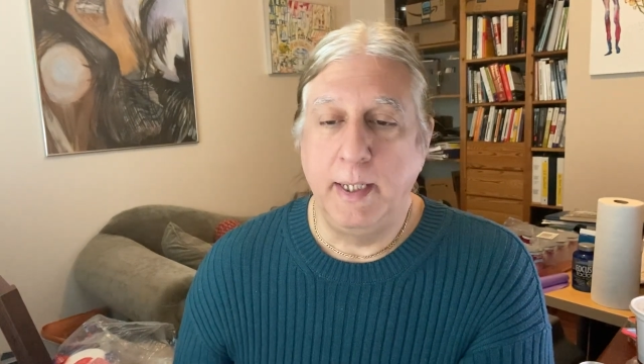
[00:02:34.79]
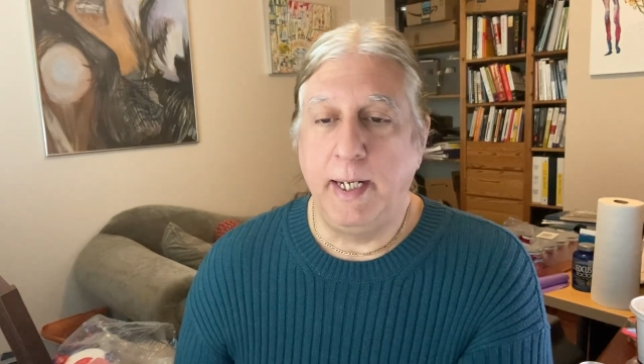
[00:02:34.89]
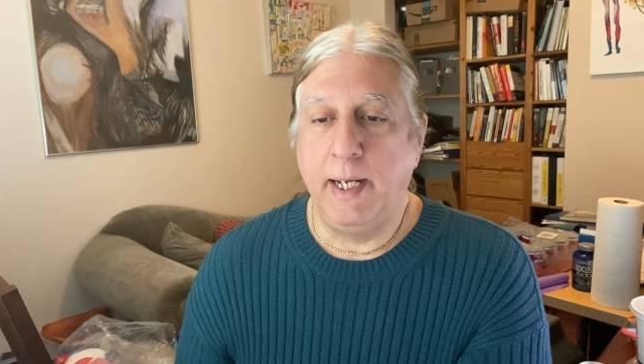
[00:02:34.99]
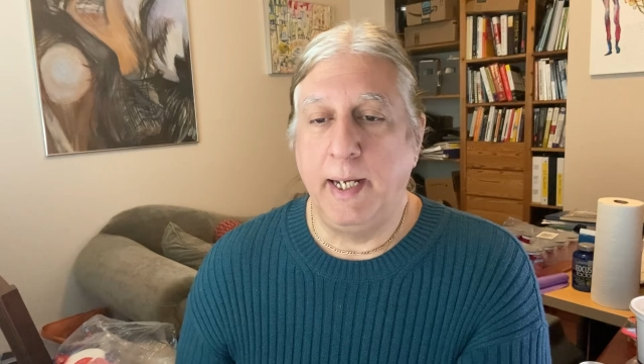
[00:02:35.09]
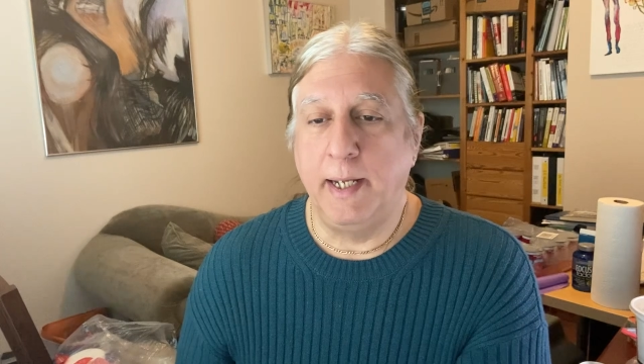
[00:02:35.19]

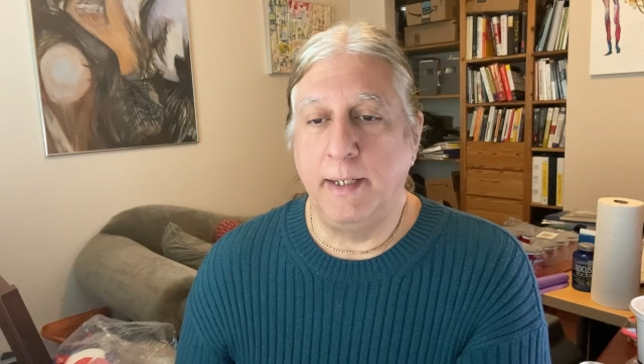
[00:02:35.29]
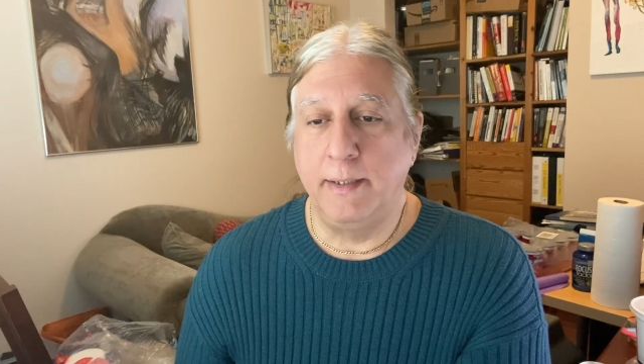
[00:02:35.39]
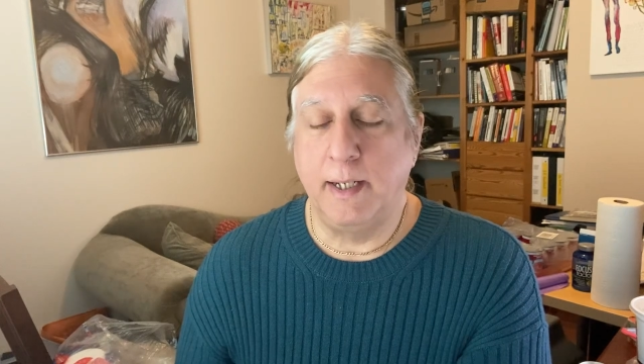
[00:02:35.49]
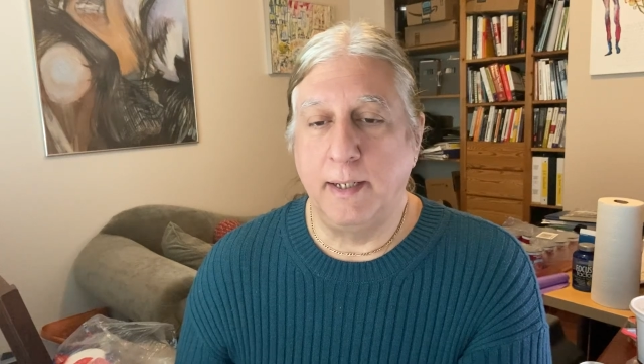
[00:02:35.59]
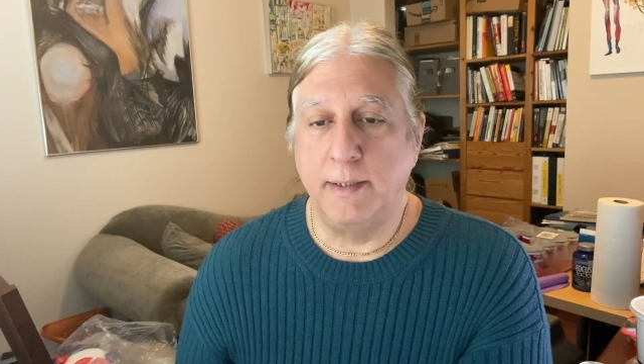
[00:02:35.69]

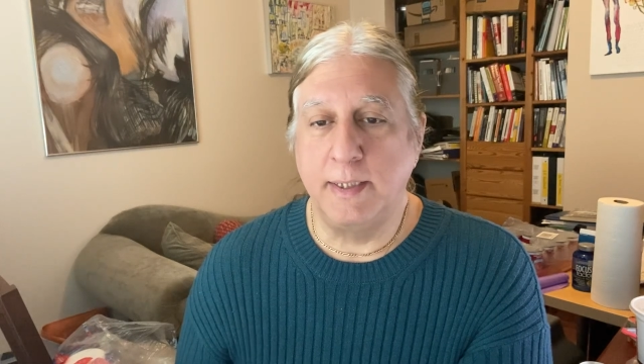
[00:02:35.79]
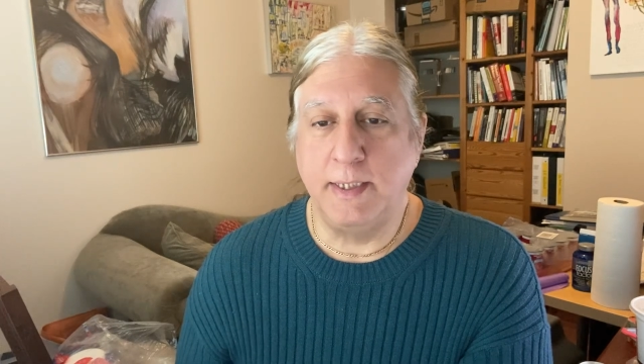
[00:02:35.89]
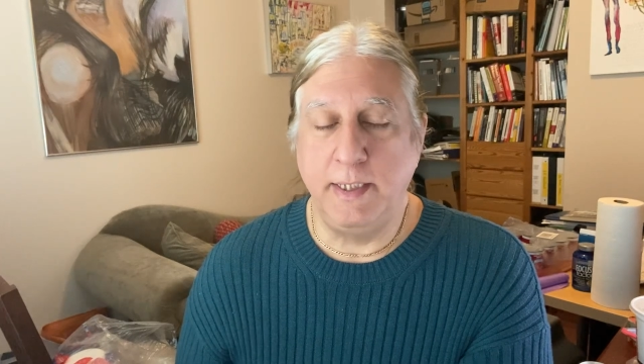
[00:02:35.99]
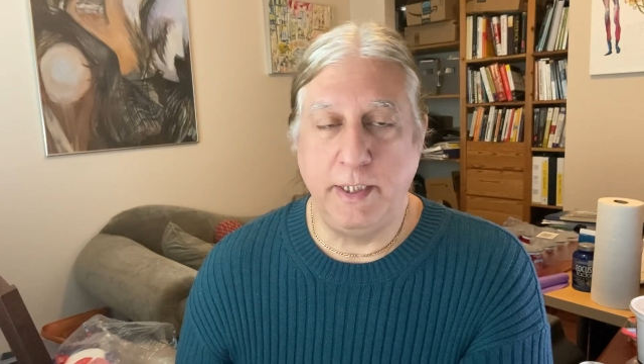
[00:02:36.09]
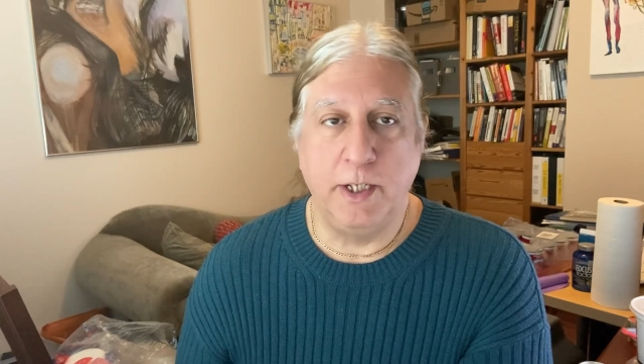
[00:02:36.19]
And the
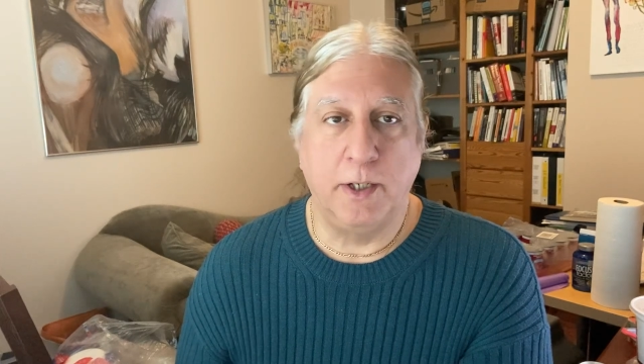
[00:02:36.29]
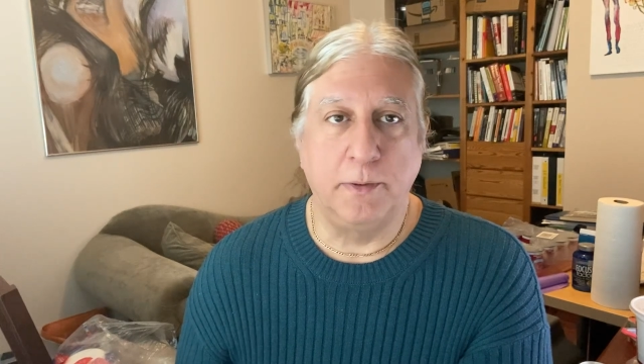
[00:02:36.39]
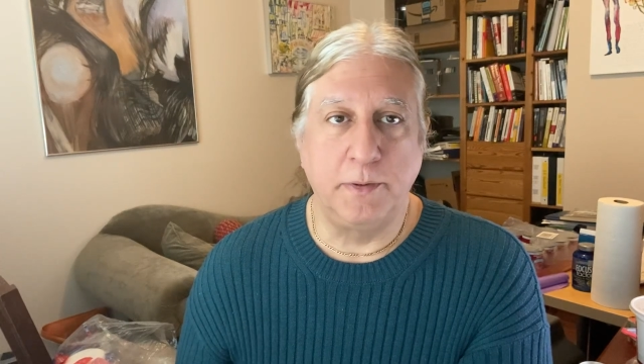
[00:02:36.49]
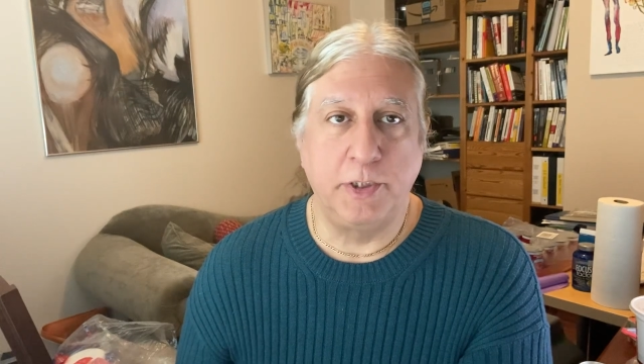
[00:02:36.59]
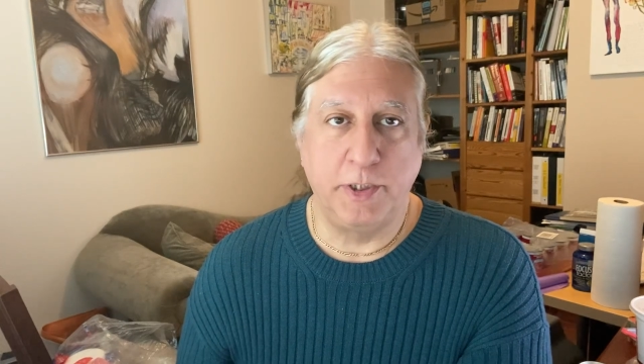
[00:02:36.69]

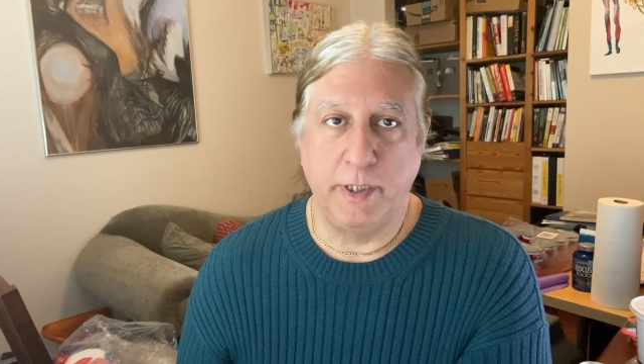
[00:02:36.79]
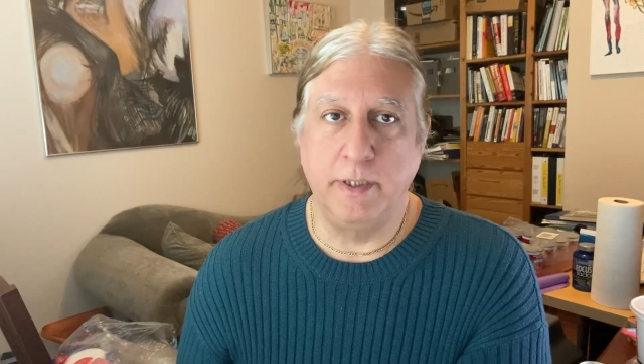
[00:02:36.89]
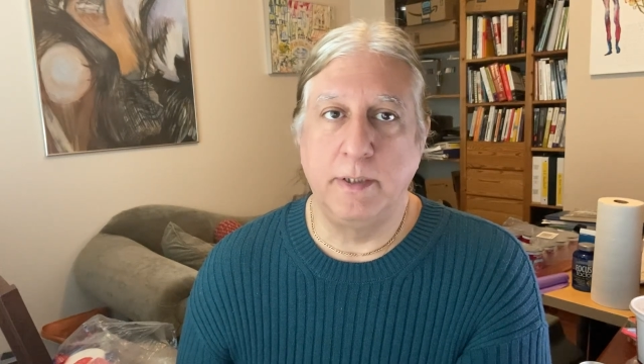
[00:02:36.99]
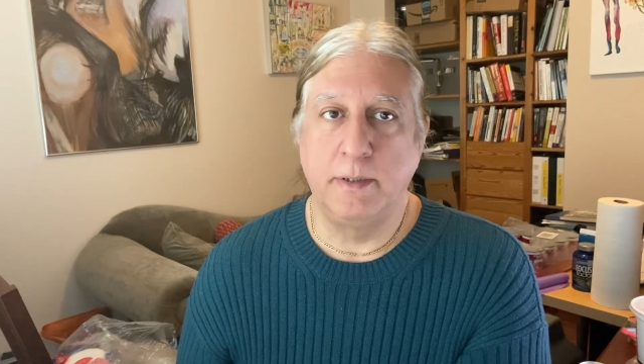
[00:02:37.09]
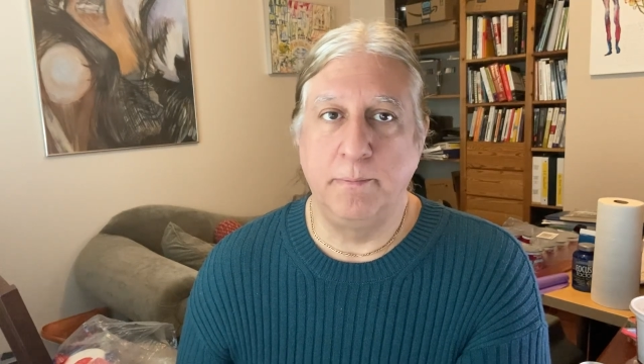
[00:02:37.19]
CTO
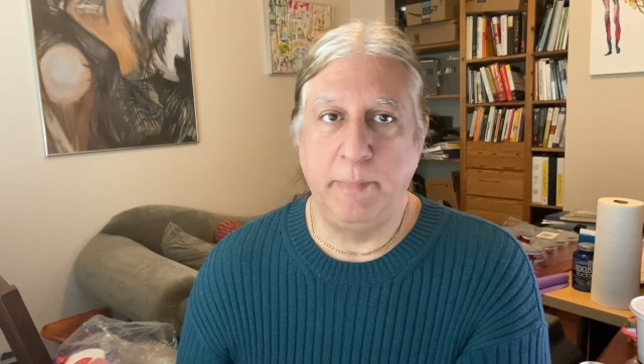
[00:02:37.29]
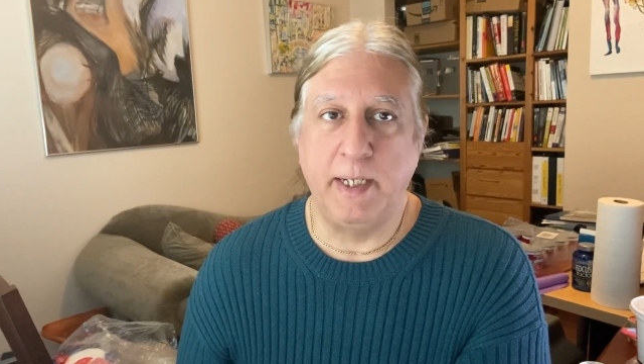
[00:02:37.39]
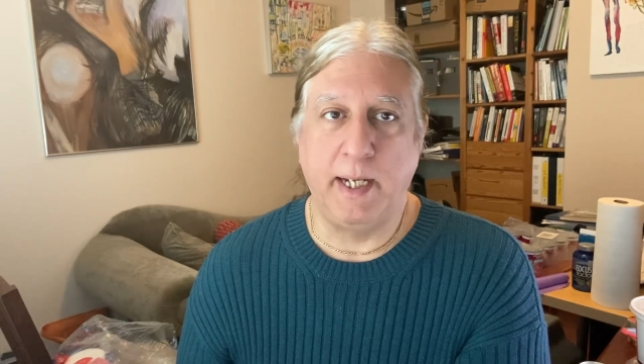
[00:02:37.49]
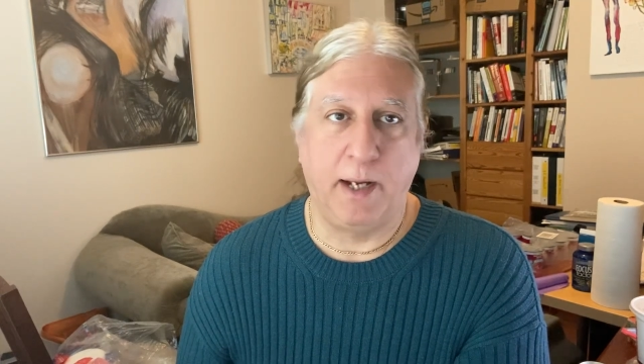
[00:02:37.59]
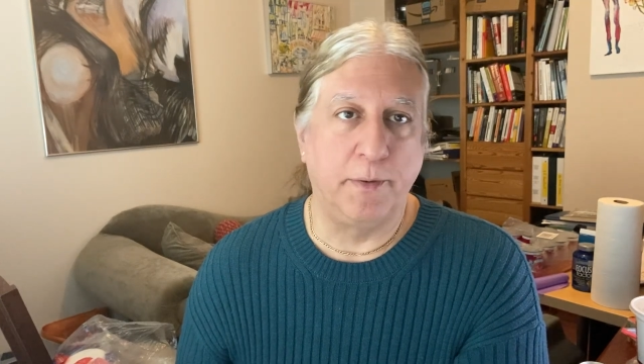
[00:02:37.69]
should be
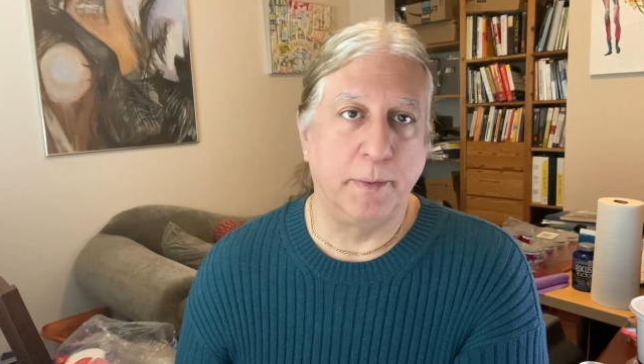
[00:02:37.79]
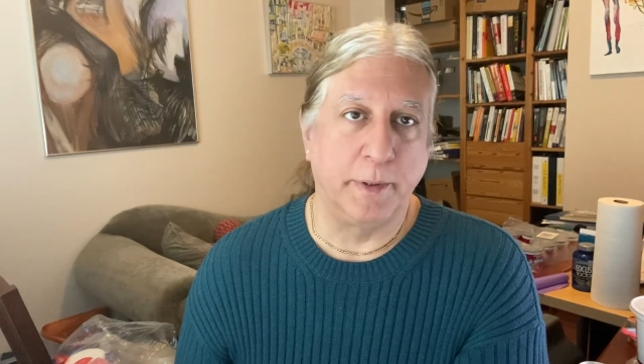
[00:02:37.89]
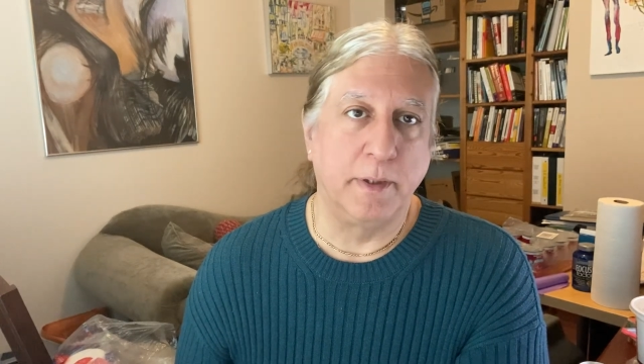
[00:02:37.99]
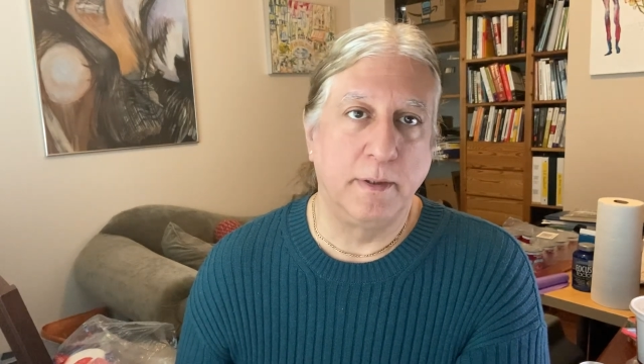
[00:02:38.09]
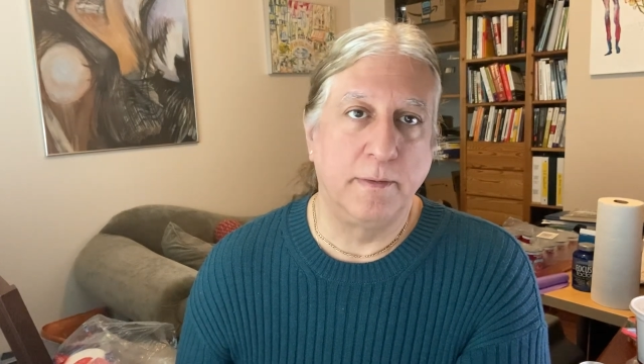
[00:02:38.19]

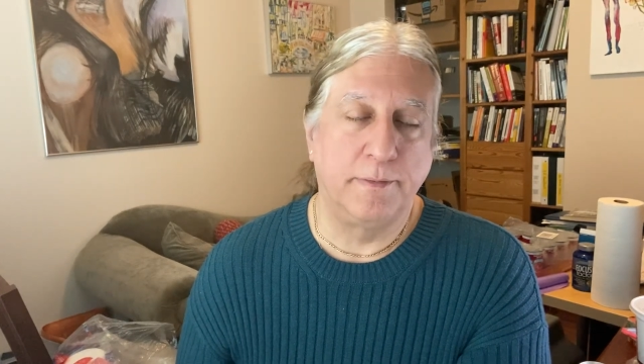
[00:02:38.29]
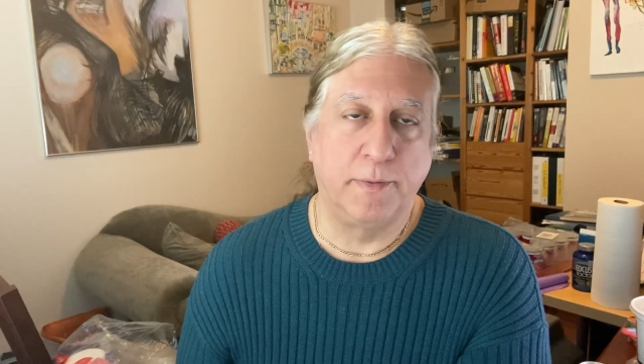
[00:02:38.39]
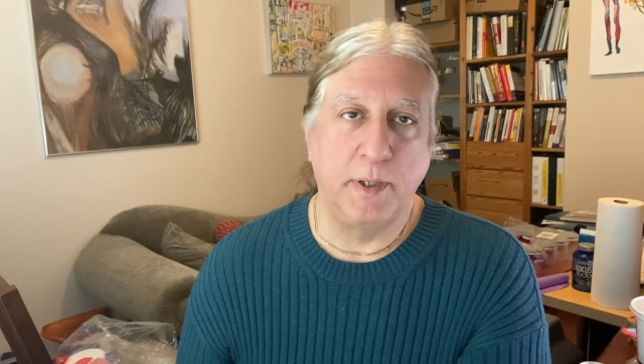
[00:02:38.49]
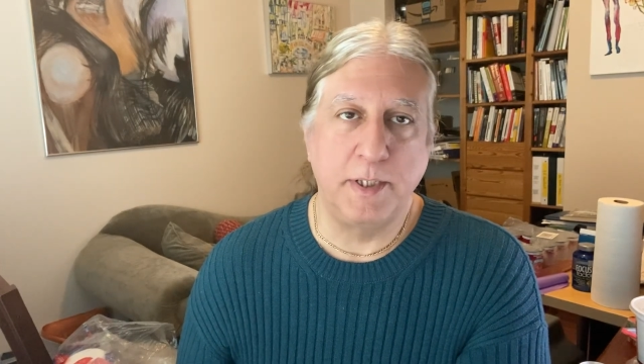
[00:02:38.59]
accountable for,